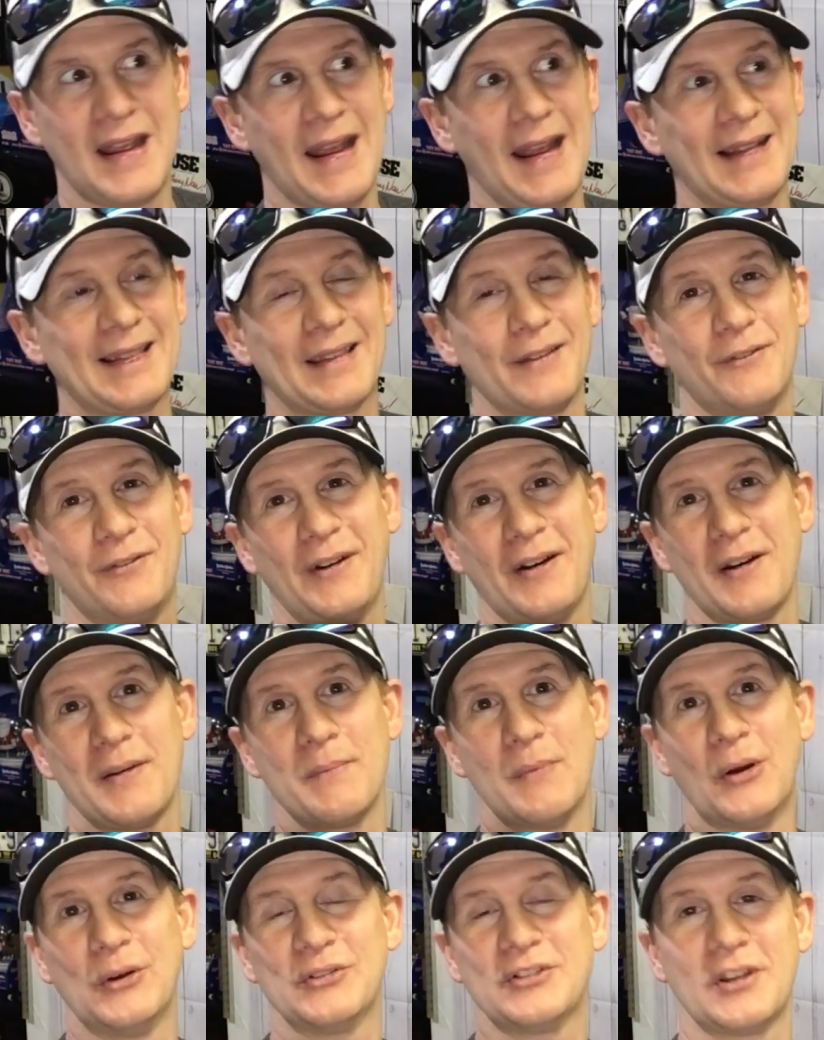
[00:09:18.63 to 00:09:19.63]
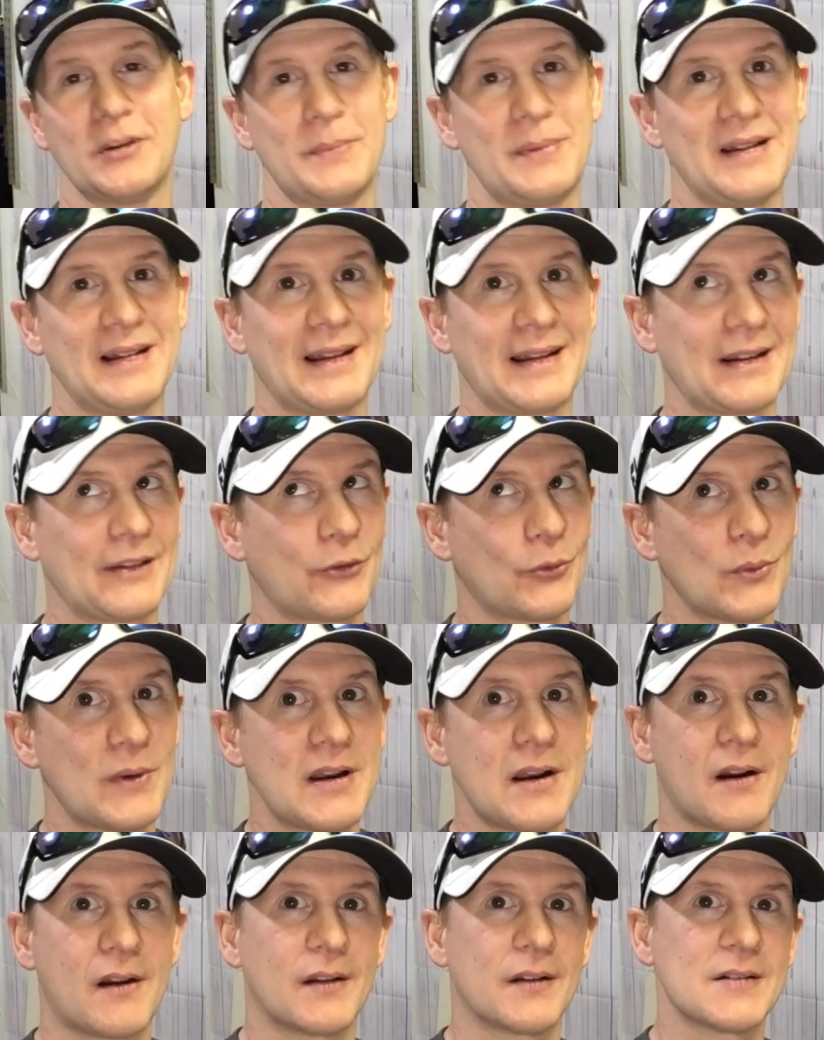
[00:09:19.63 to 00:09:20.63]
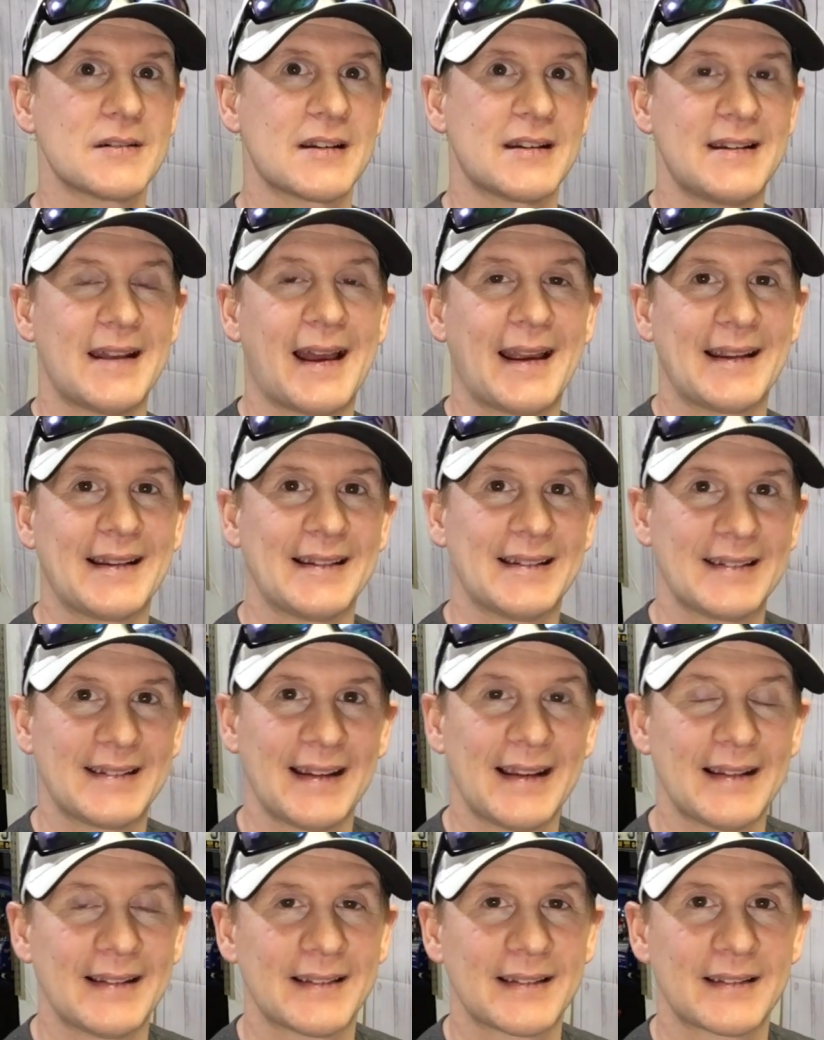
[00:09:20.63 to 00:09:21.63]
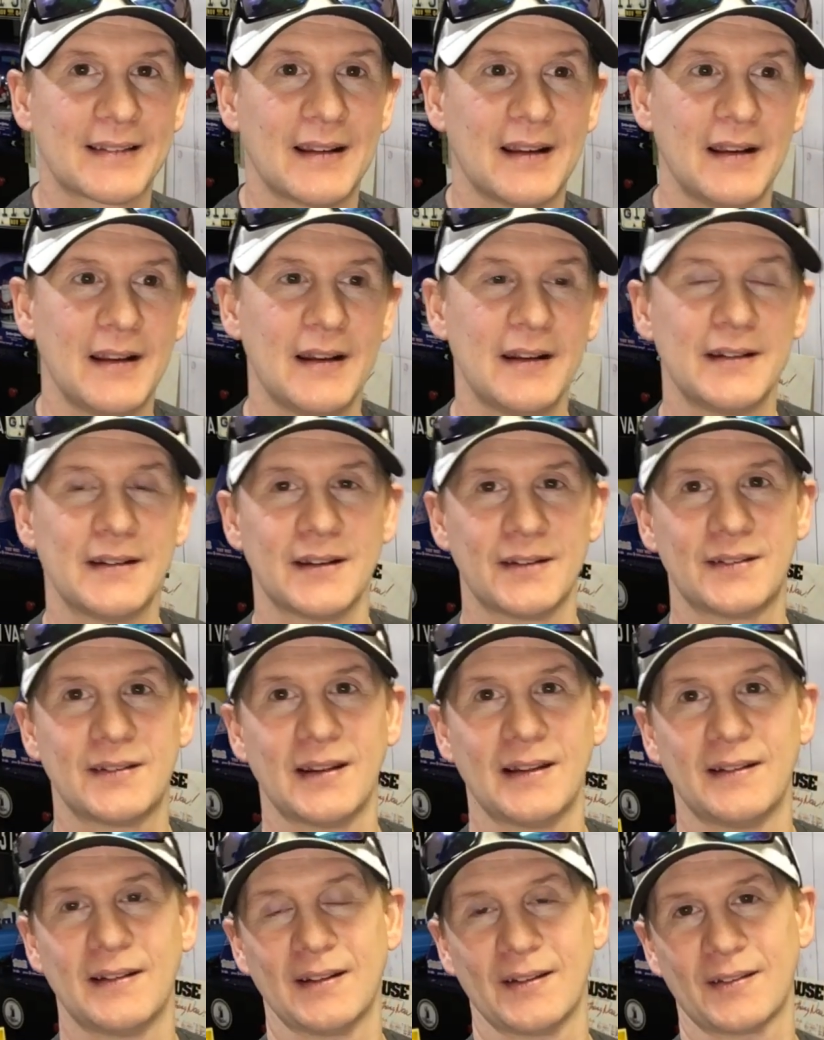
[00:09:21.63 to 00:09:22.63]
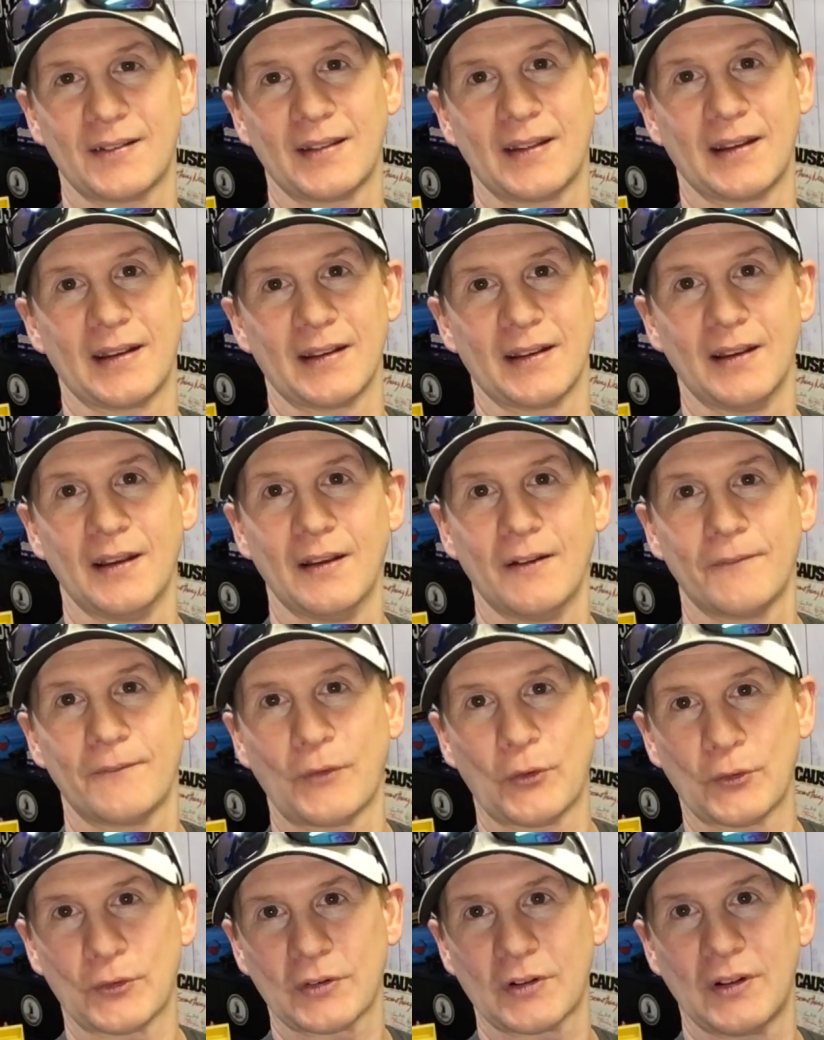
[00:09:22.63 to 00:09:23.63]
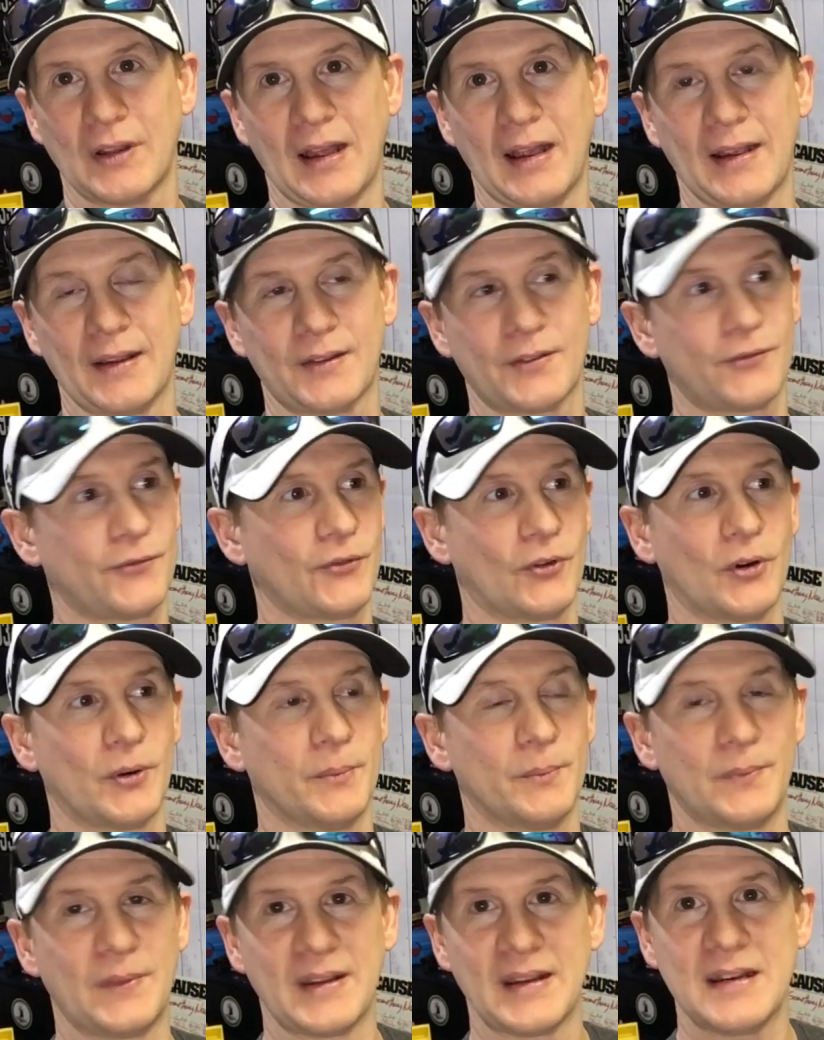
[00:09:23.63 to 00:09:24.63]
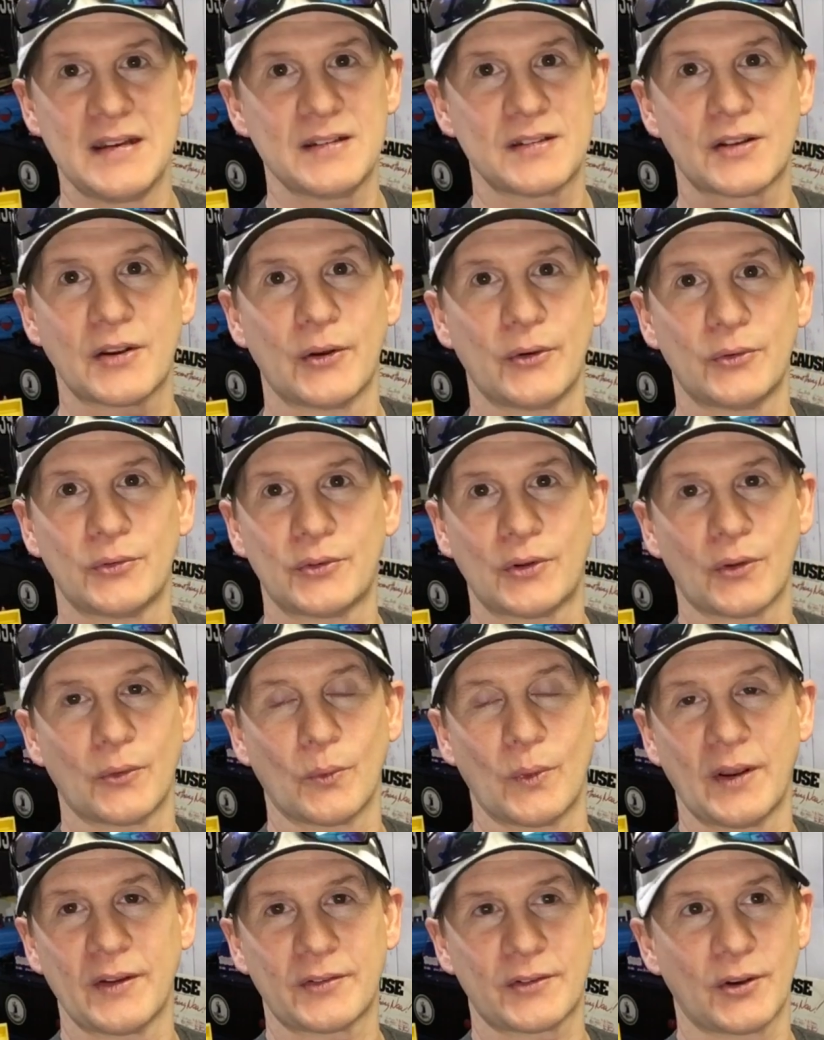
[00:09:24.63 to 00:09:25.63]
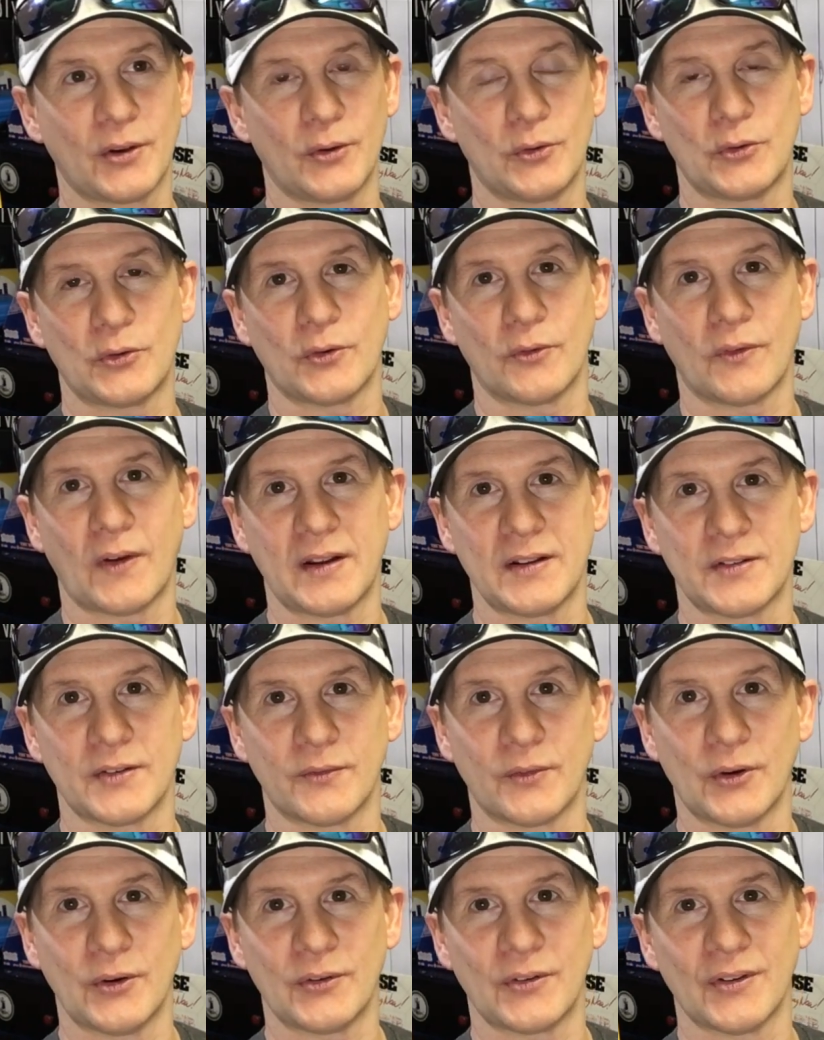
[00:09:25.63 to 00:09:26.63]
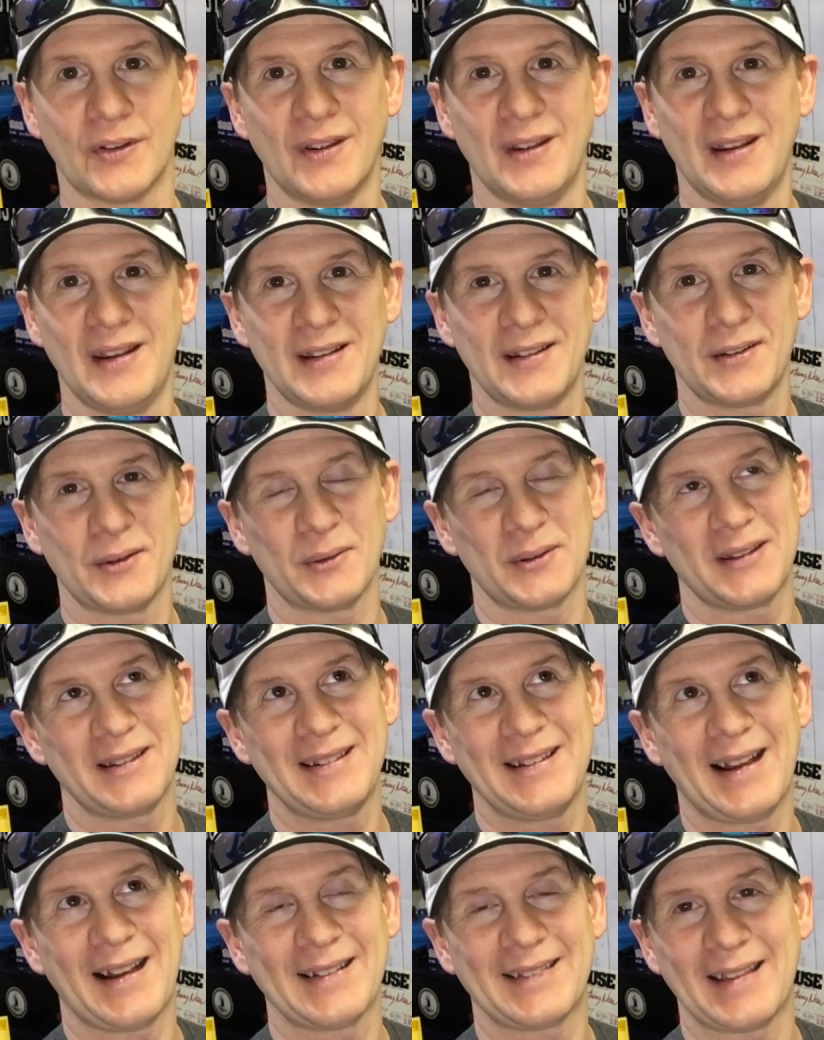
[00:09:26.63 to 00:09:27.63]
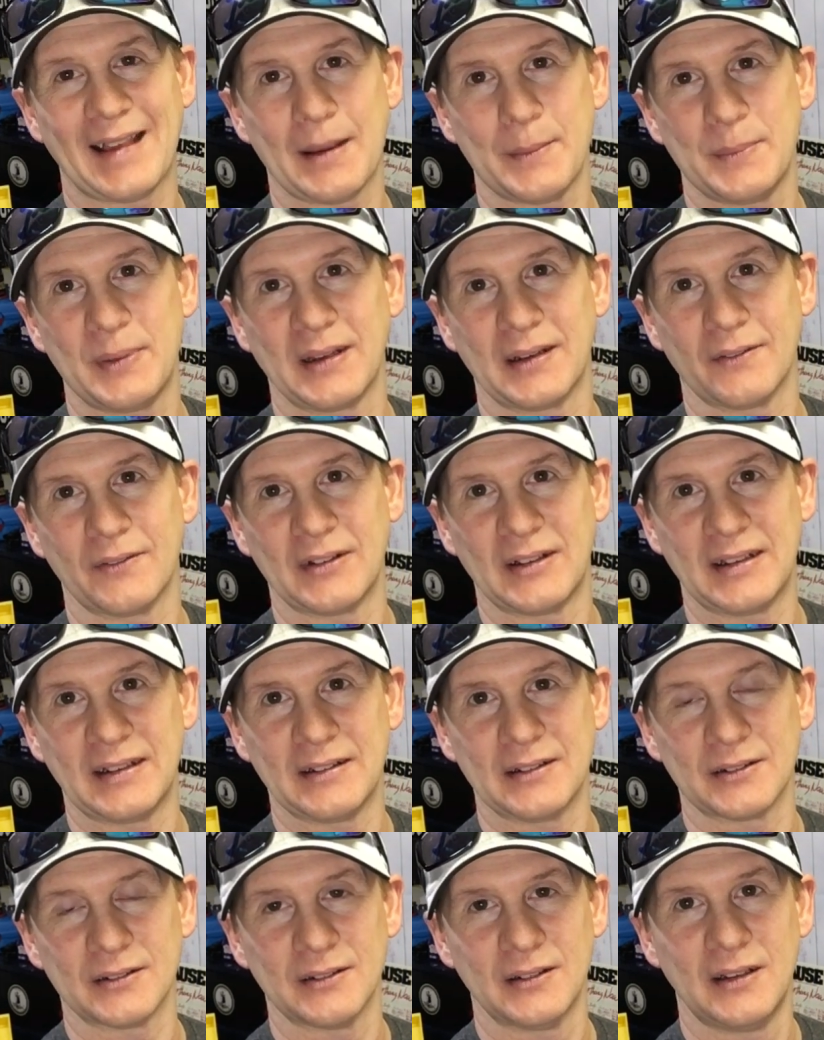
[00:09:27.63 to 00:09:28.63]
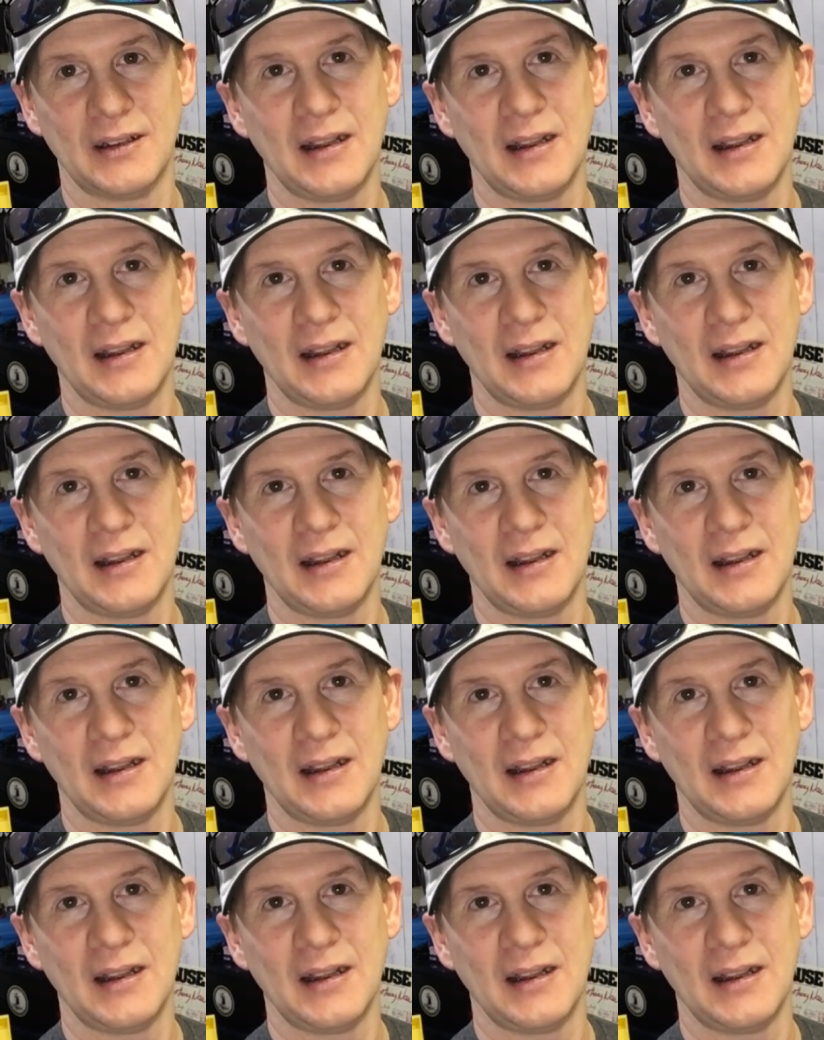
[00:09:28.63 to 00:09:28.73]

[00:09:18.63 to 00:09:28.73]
At the very most, it'd be like $3.09 to send this thing first class from the East Coast to the West Coast or vice versa. So it's not that big of a deal.